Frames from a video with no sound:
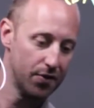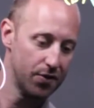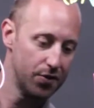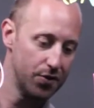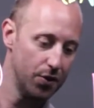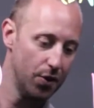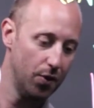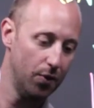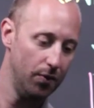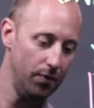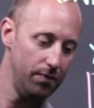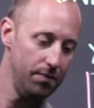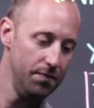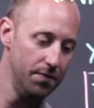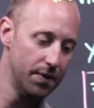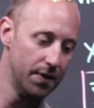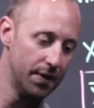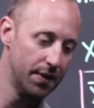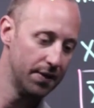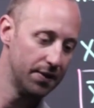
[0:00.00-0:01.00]
So
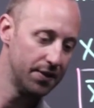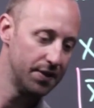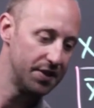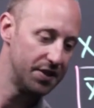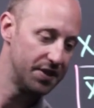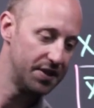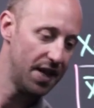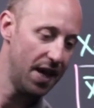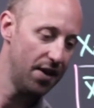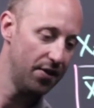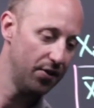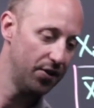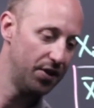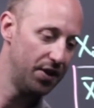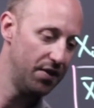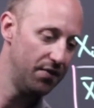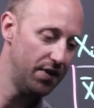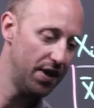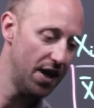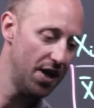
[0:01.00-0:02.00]
the standard
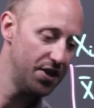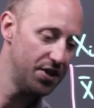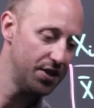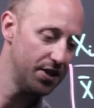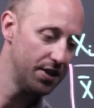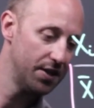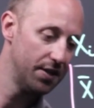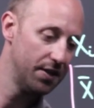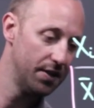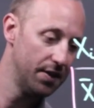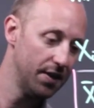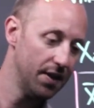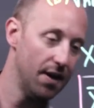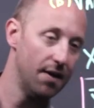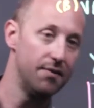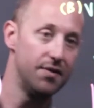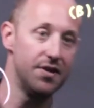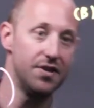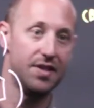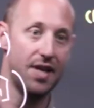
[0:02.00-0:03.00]
deviation
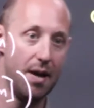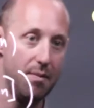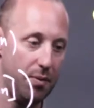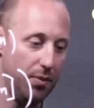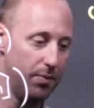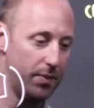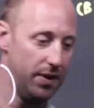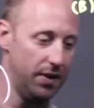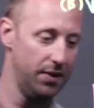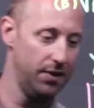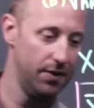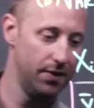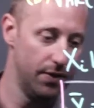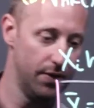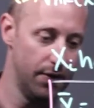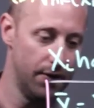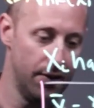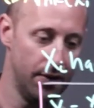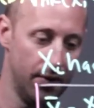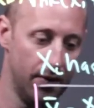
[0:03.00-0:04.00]
of the sample mean,
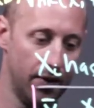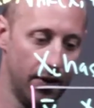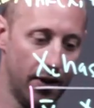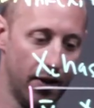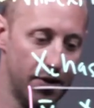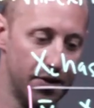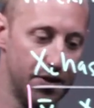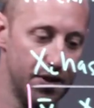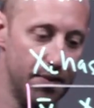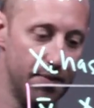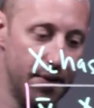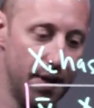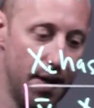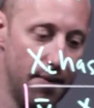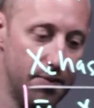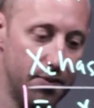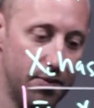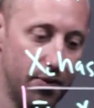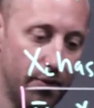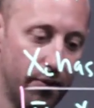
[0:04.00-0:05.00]
or
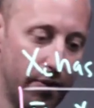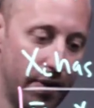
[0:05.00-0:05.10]
sometimes what we